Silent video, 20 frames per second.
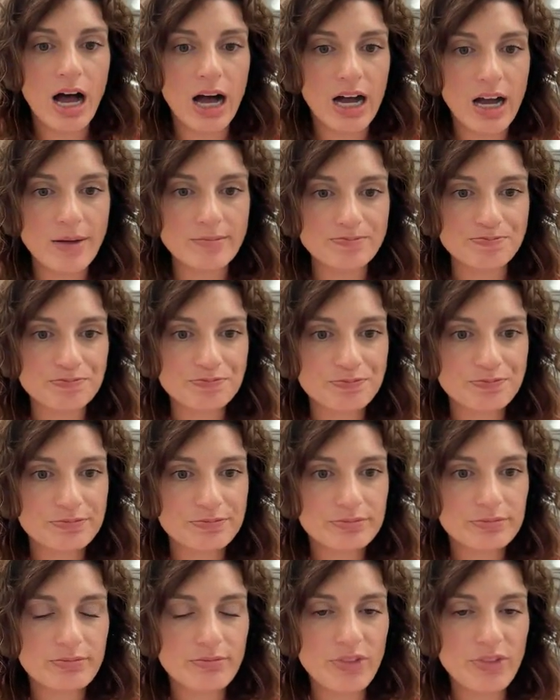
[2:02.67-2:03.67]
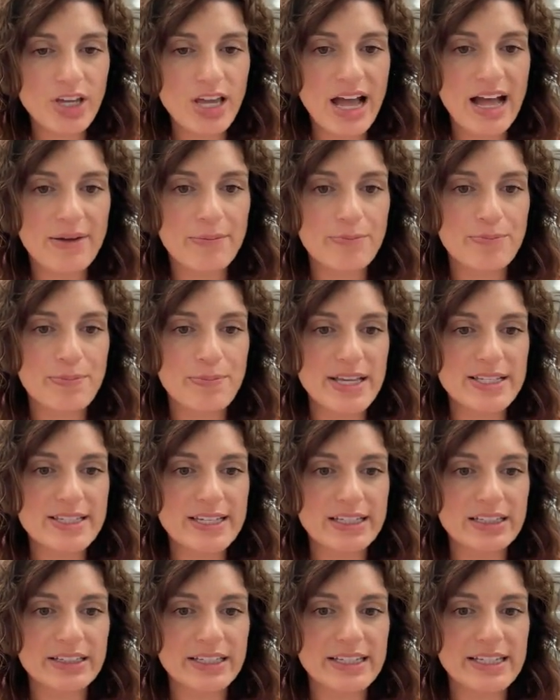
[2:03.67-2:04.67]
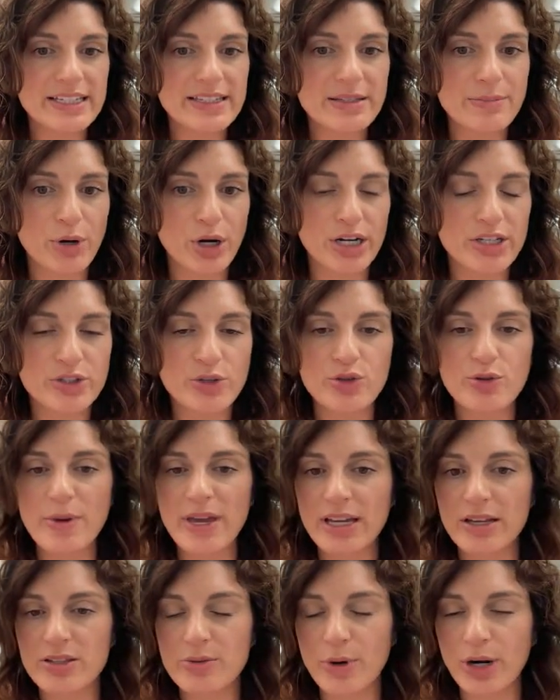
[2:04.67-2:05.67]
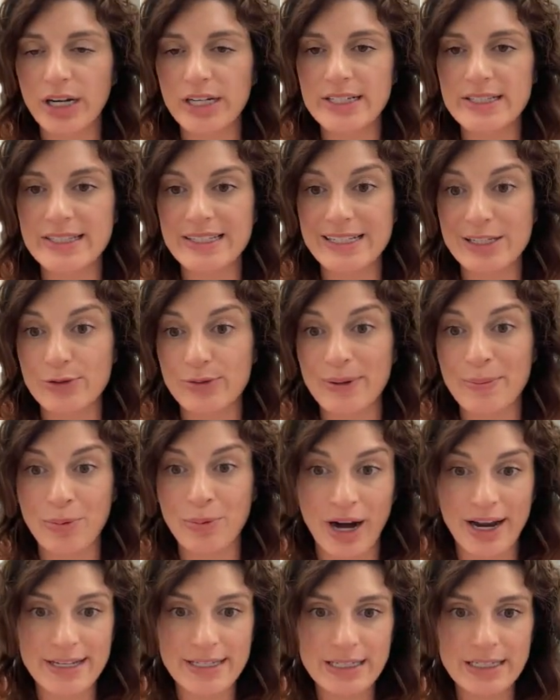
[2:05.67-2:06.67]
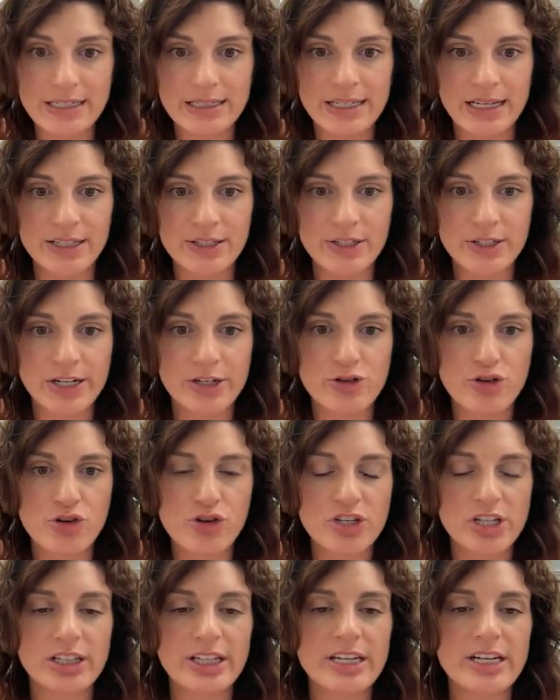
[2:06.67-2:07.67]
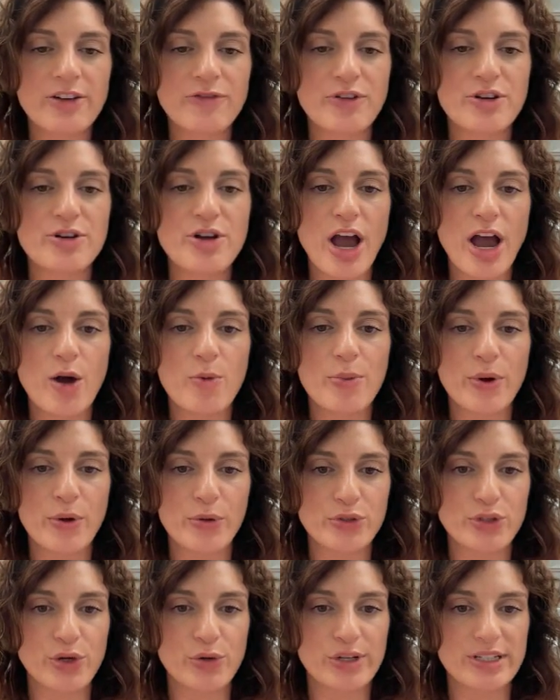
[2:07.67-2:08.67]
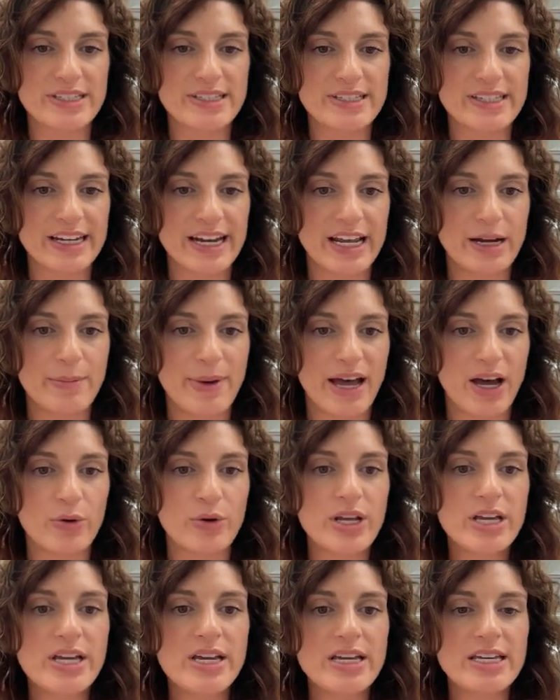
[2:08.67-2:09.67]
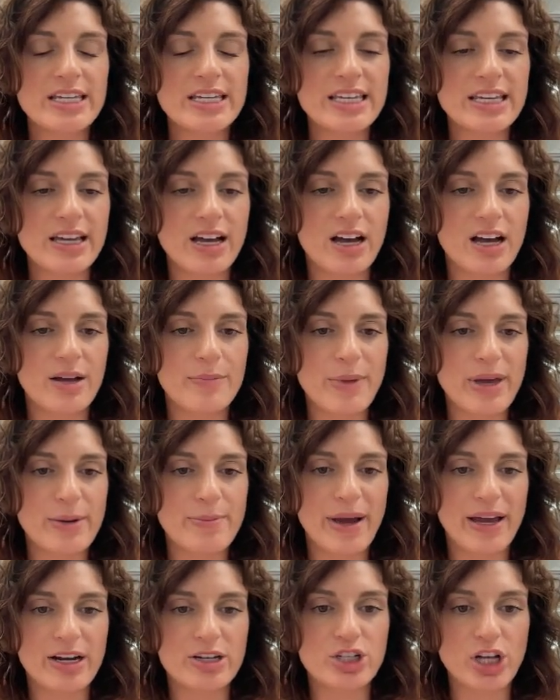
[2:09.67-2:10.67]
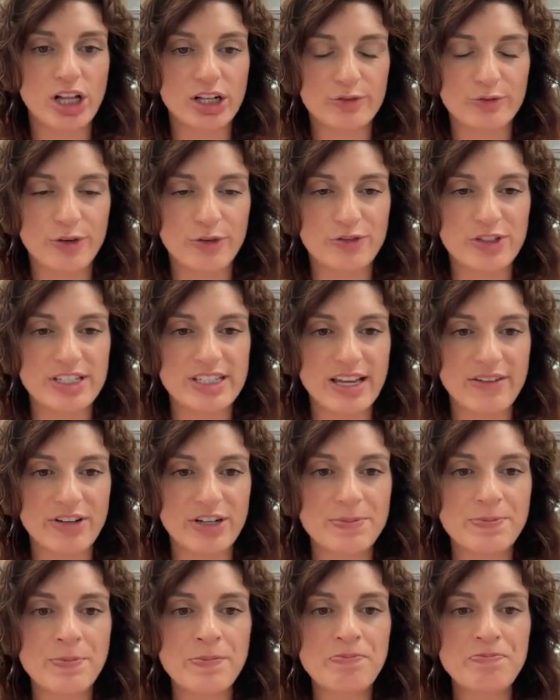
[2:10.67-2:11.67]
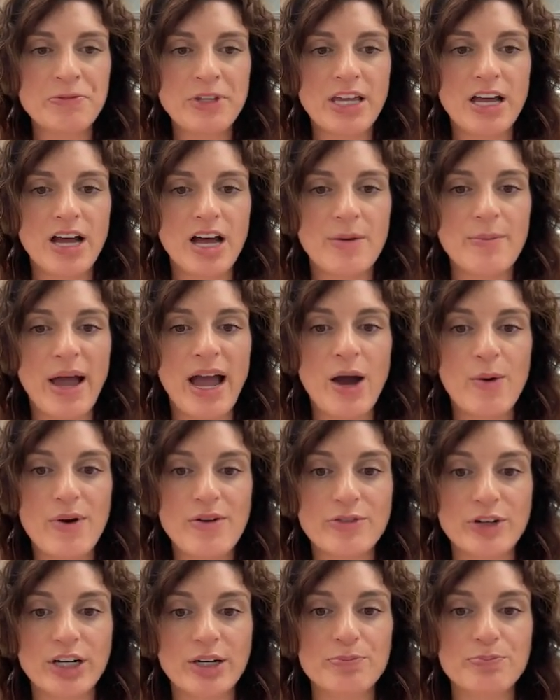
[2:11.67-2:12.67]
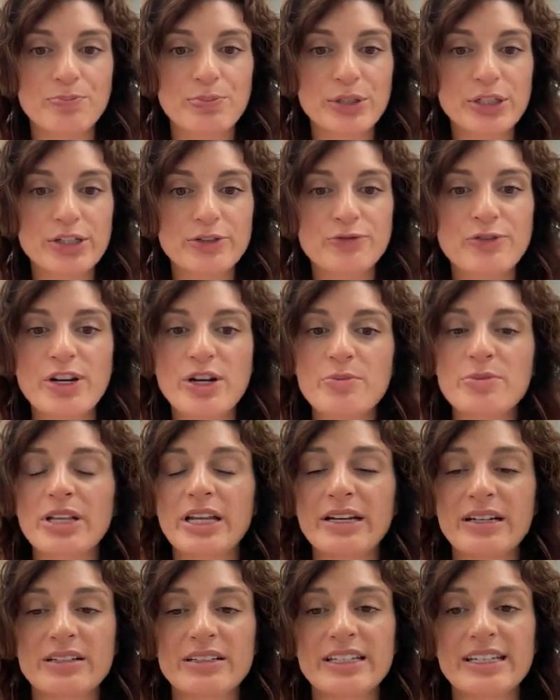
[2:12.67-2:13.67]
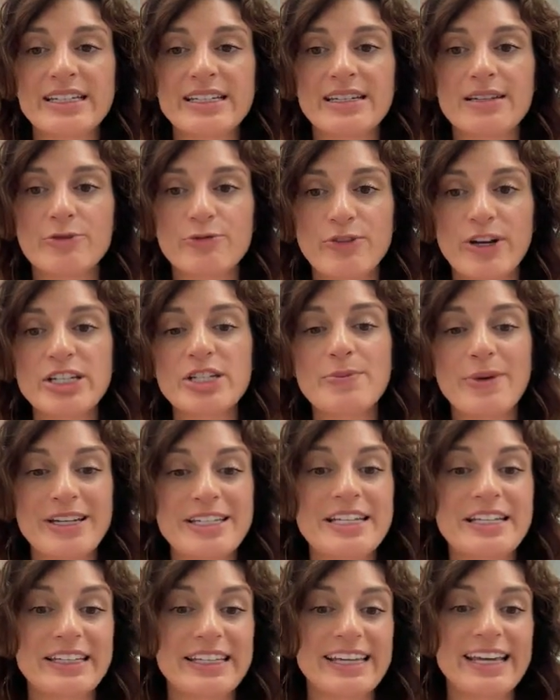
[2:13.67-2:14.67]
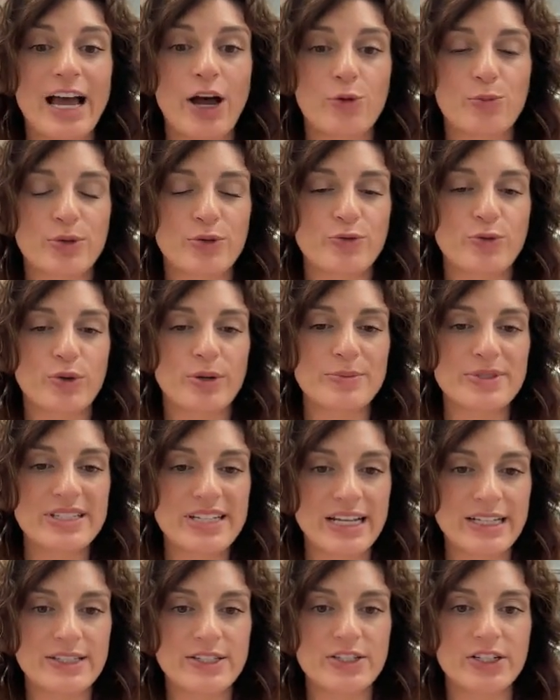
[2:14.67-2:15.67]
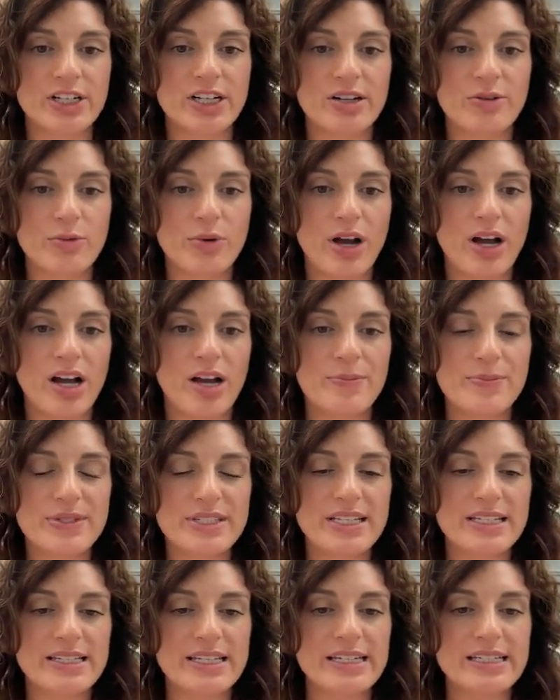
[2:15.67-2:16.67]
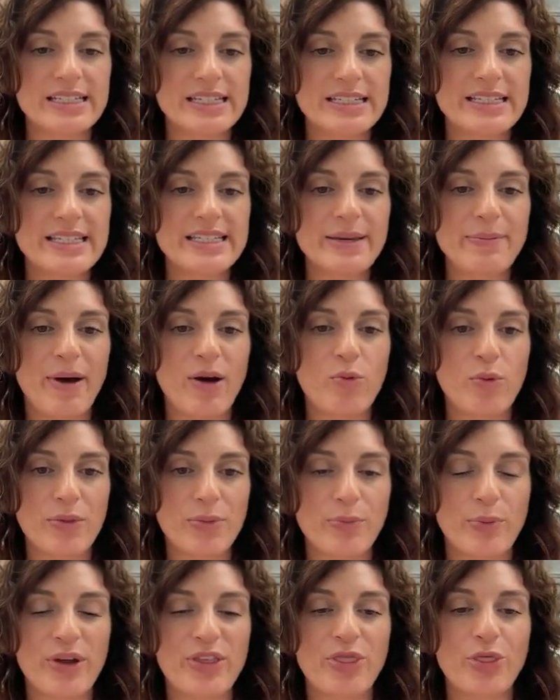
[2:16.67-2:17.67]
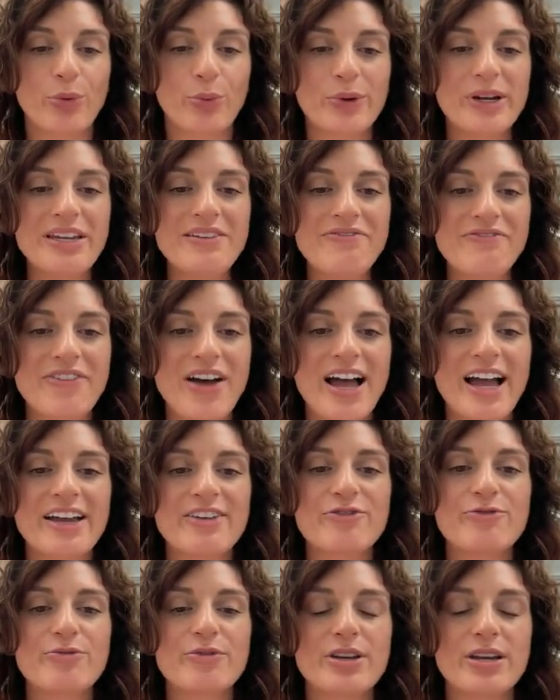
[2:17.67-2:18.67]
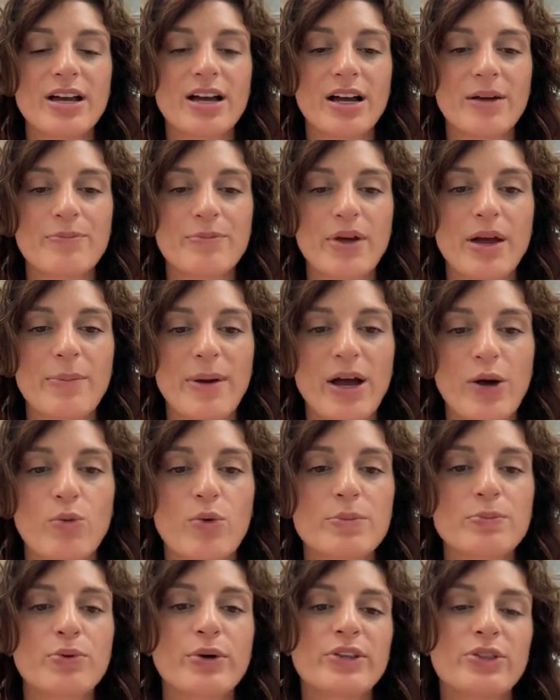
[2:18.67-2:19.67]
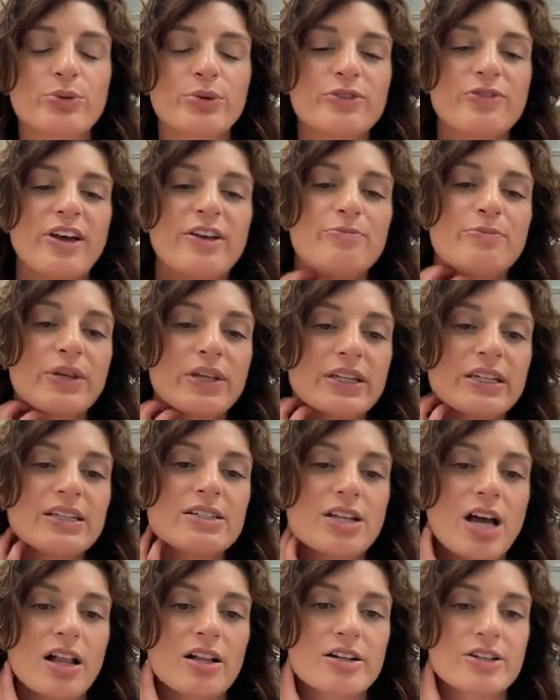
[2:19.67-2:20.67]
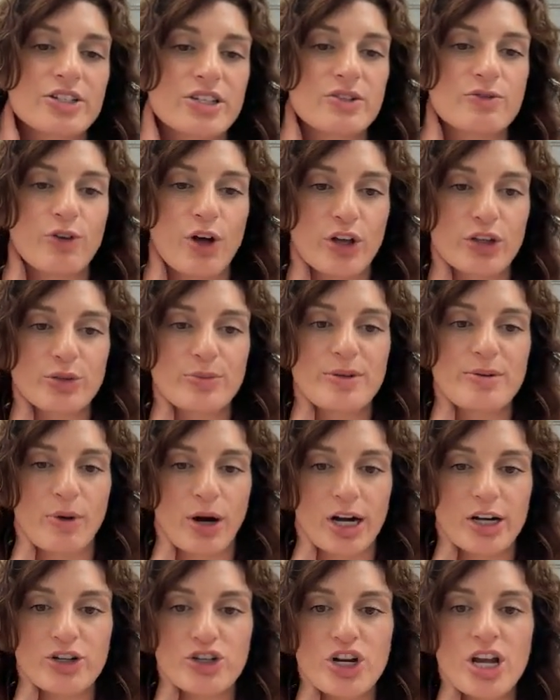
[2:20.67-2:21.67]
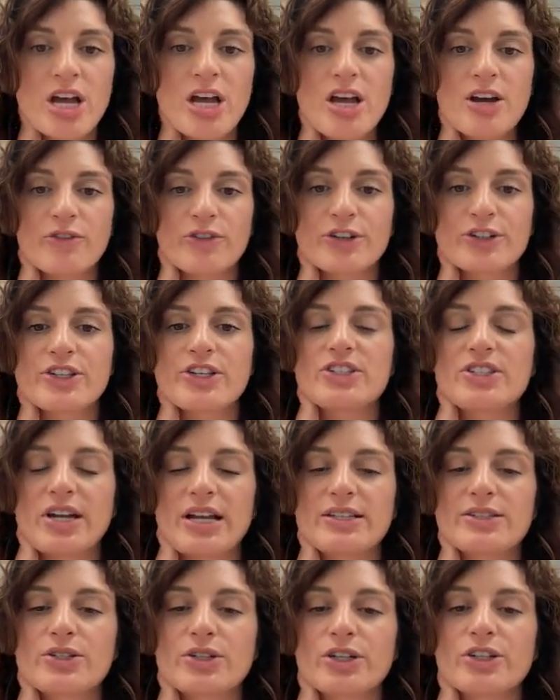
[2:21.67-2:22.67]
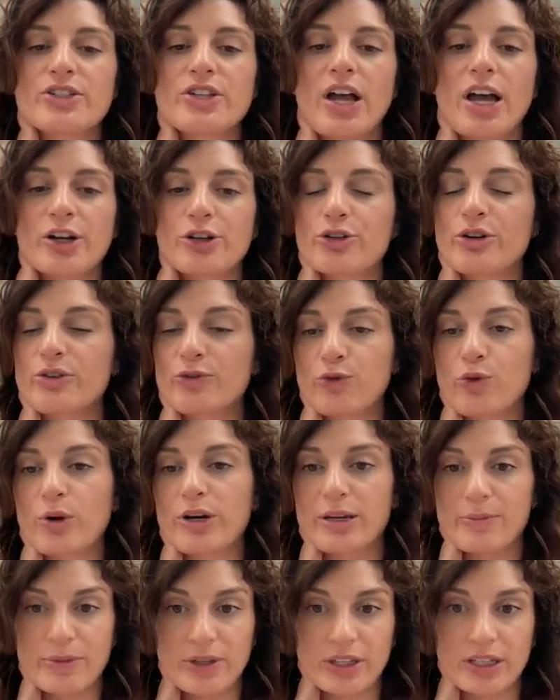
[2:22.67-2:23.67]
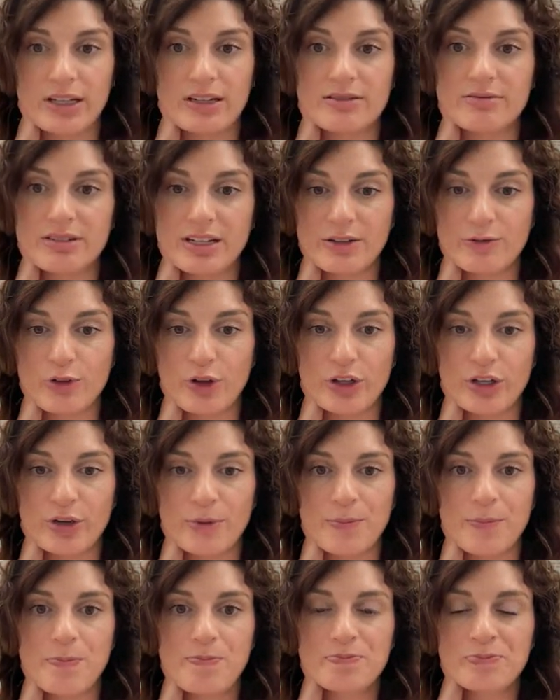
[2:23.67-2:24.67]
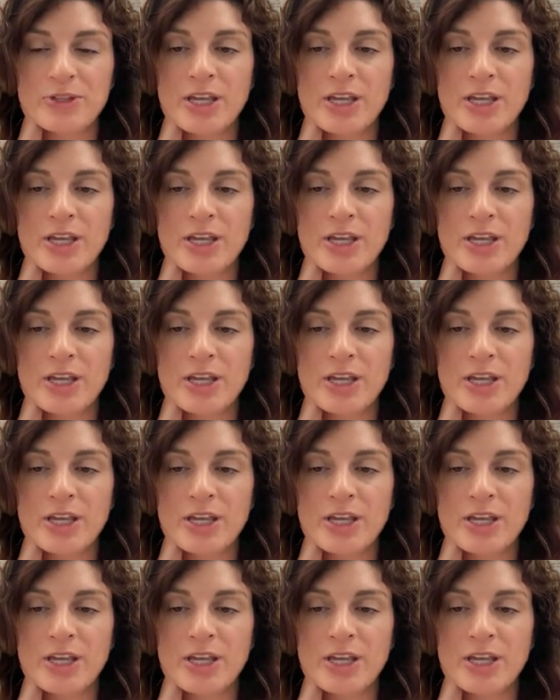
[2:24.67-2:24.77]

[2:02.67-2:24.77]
um, basically, the market so the, the market has since repriced Tensor, interestingly enough, and now both tokens sit at about um, at about a dollar fifty seven. Um, however, Blur fundamentally fundamentally outperforms Tensor um, since it did see about 1.35 um, about 1.35 billion dollars in volume in March versus Tensor is 140 million in volume.